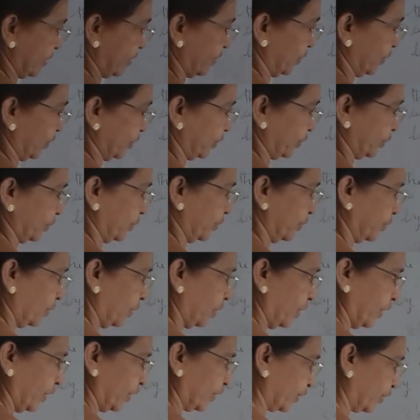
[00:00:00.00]
equal to,
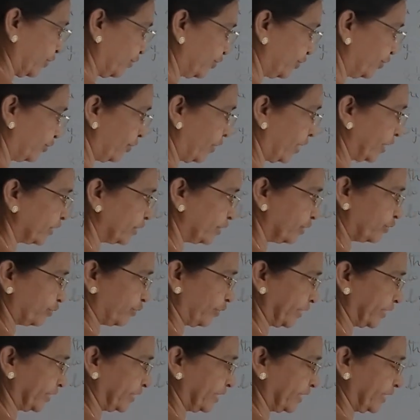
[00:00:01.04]
if you want
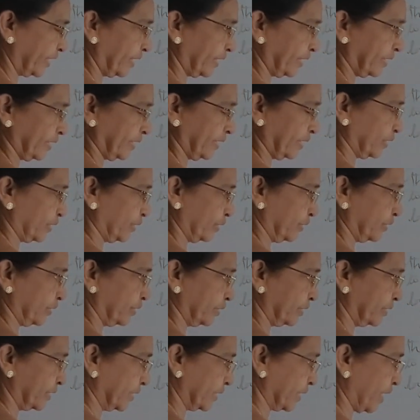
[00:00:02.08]
20 in the
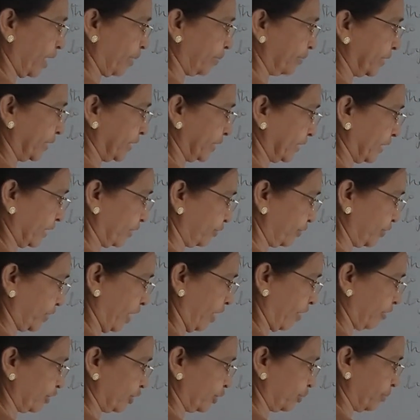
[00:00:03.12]
denominator, we
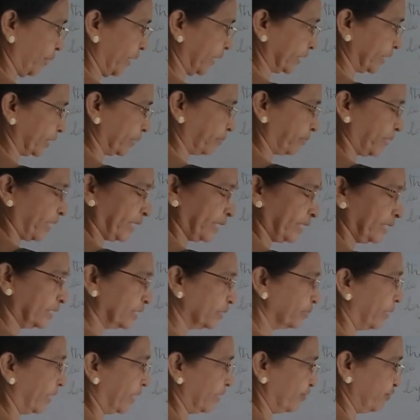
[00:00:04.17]
have to multiply
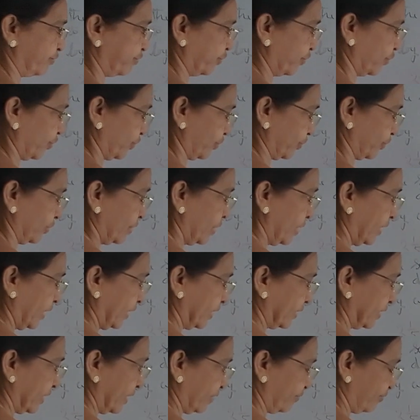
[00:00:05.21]
it by 4.
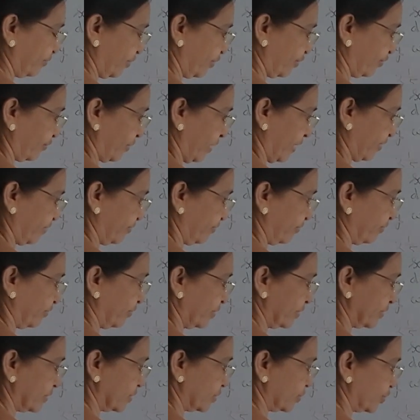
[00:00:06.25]
Therefore, 5
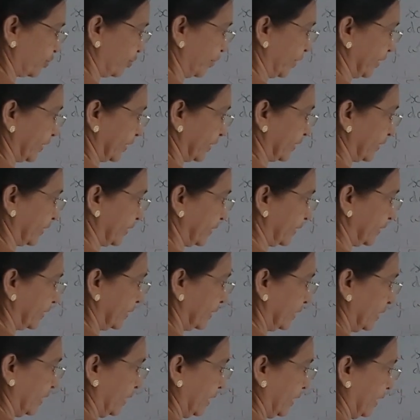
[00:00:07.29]
4s 20,
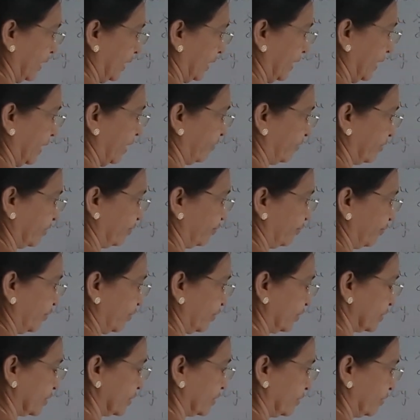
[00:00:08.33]
11
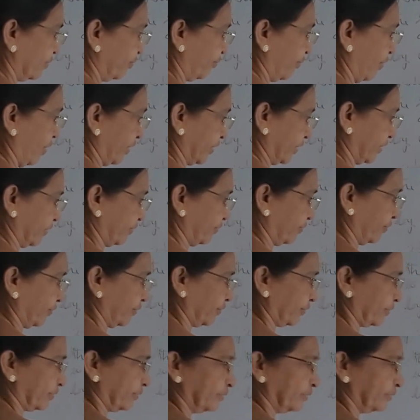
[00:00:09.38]
4s 44.